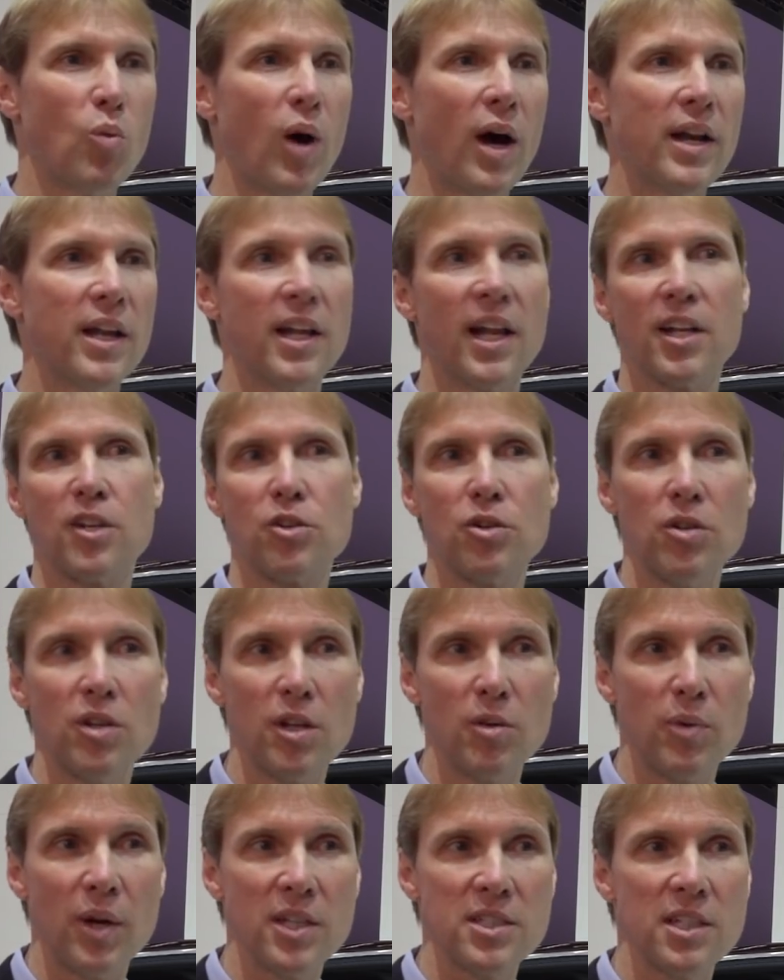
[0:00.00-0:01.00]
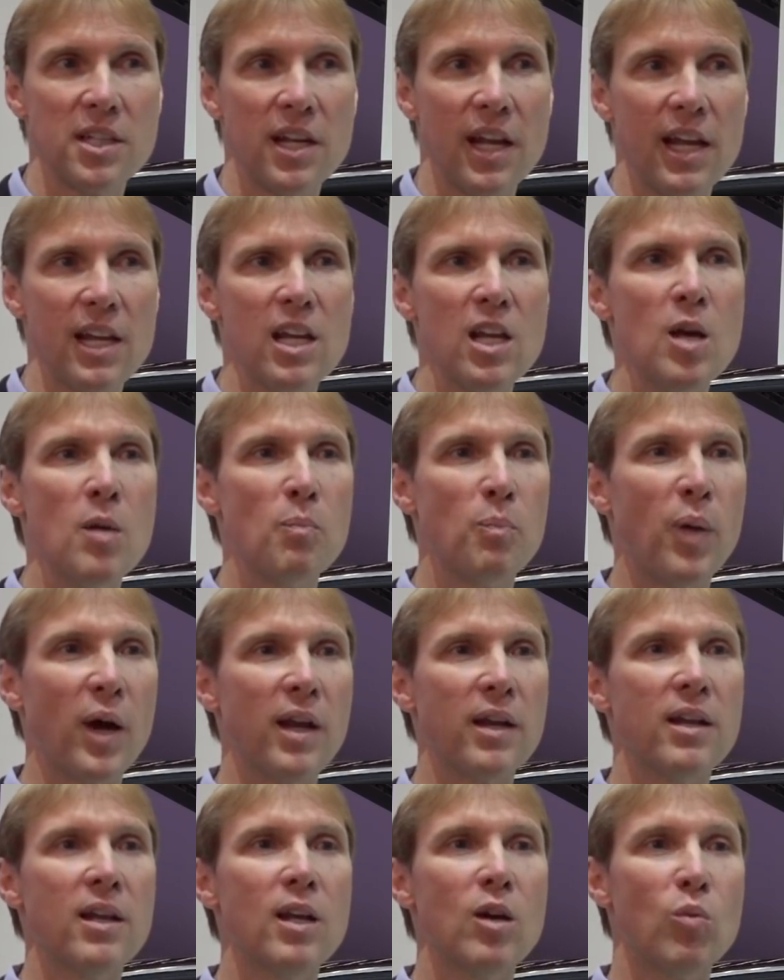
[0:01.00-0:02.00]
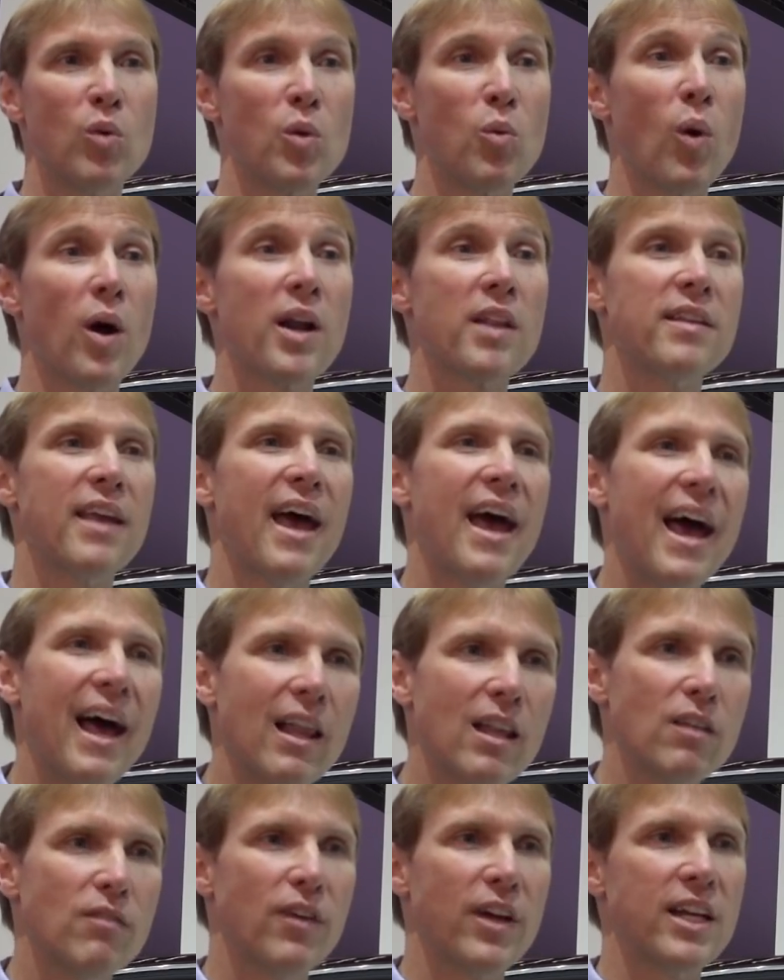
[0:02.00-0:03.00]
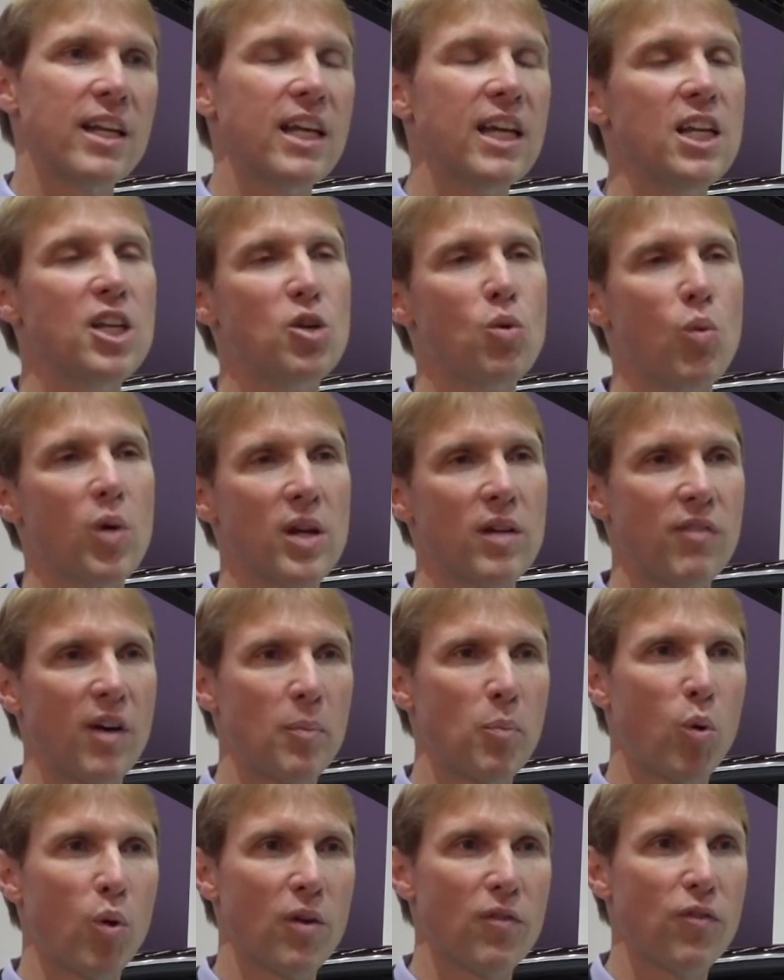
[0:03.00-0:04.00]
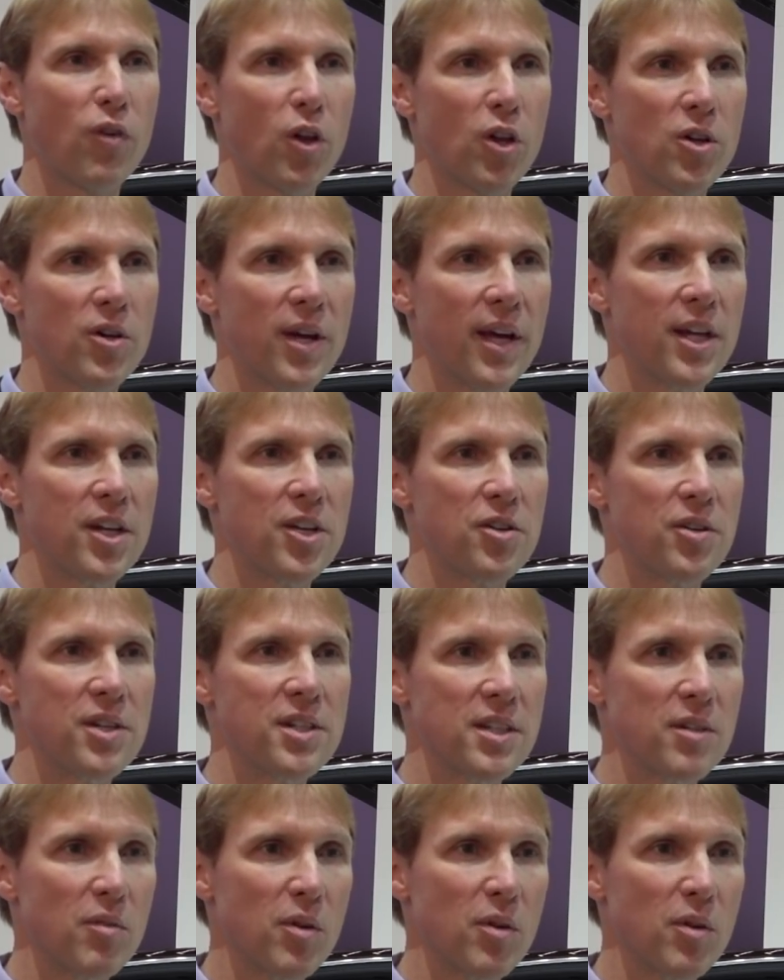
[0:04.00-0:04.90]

want and that truly resonate, but we wanted to elevate each one of our portfolio entries.